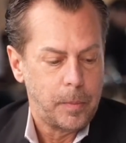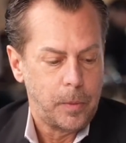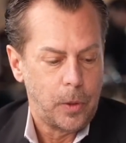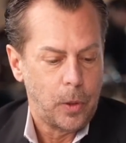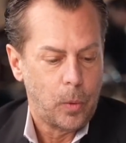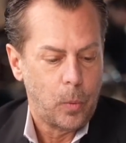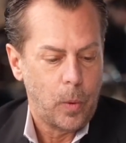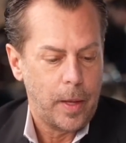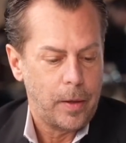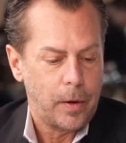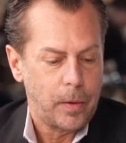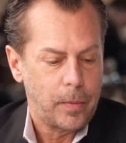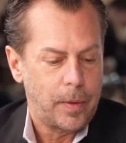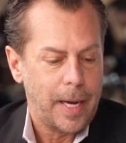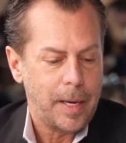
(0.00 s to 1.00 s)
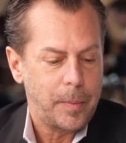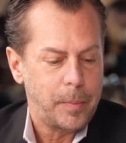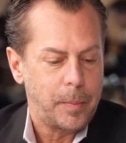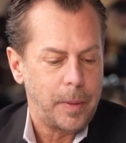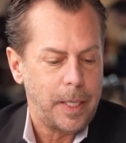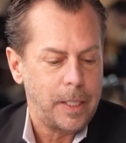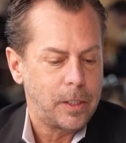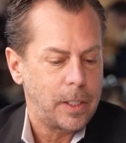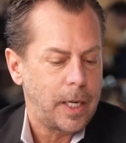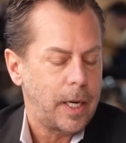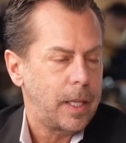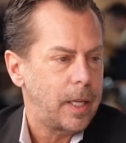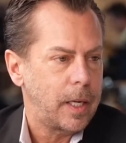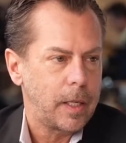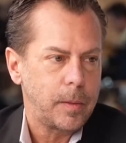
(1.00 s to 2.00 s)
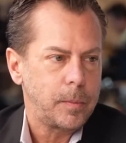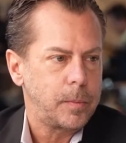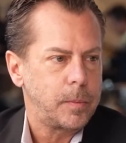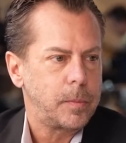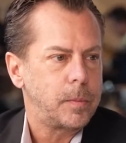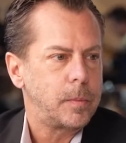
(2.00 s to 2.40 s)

whether that means anything.